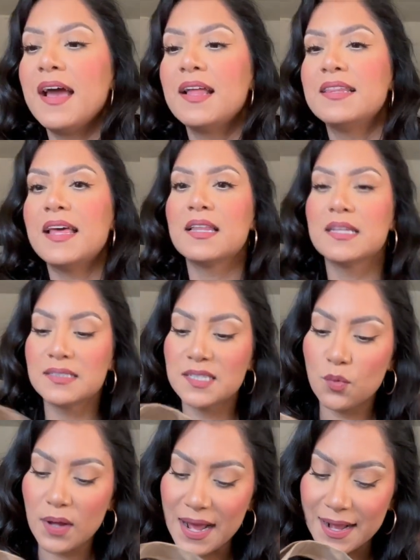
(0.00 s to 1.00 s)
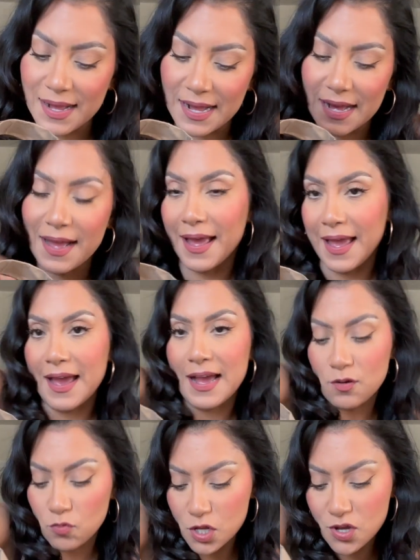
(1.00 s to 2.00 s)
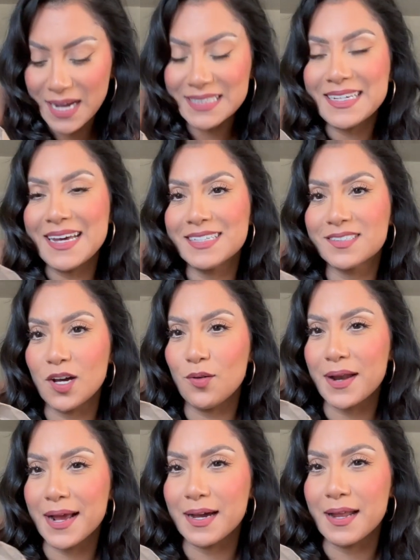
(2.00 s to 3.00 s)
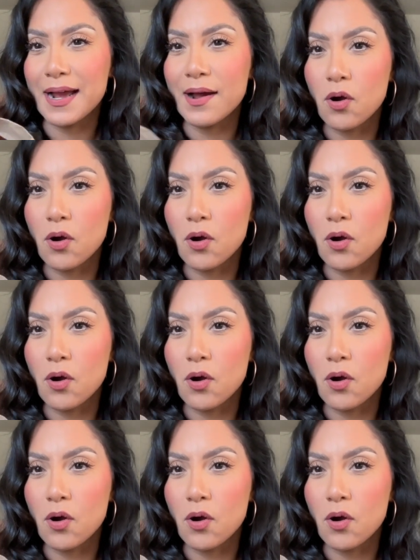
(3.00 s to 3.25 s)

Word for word: And then let's see what I got at, well, you guys kind of saw what I got at